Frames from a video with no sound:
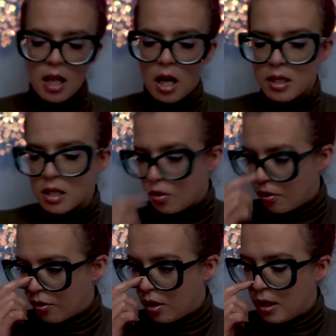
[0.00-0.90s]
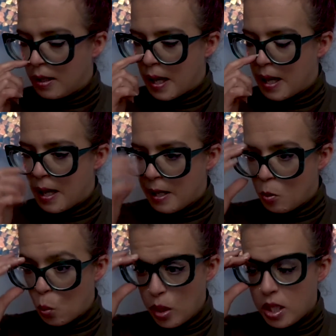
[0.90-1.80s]
us something, and
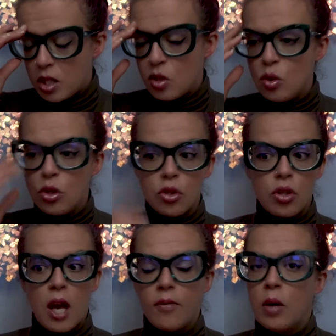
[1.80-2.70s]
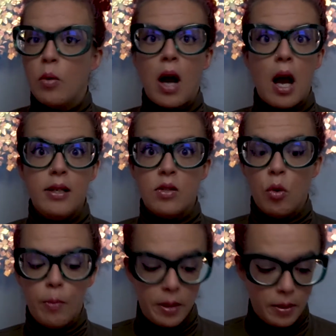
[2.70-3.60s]
we need to just have our eyes
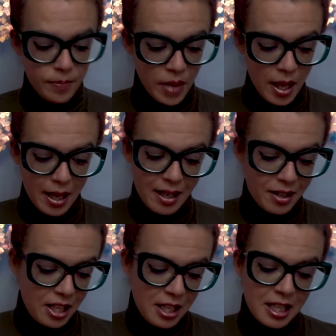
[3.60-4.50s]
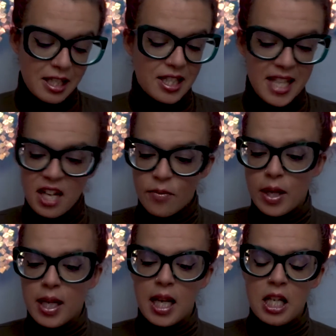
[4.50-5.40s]
open. And I think it's
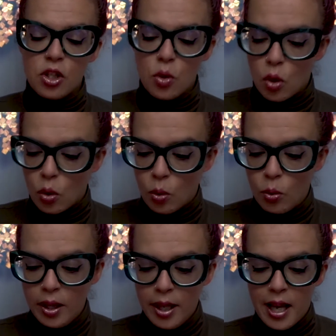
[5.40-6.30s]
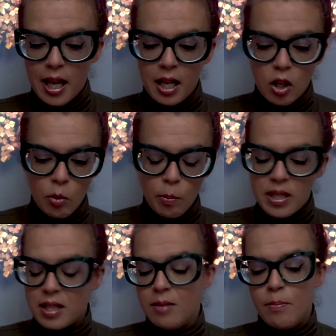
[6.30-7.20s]
celebrating each goal and
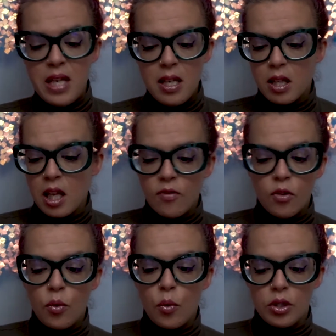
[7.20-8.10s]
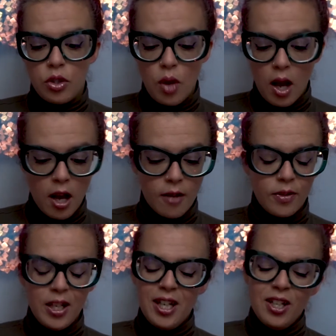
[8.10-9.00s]
accomplishing, be thankful for what you have.
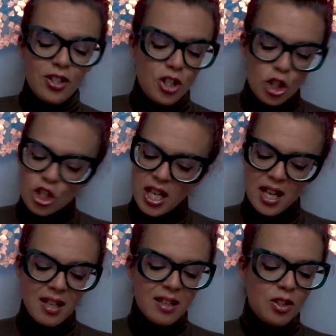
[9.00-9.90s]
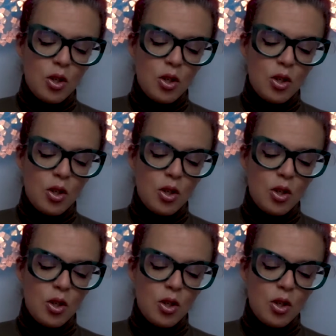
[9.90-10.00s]
Just saying,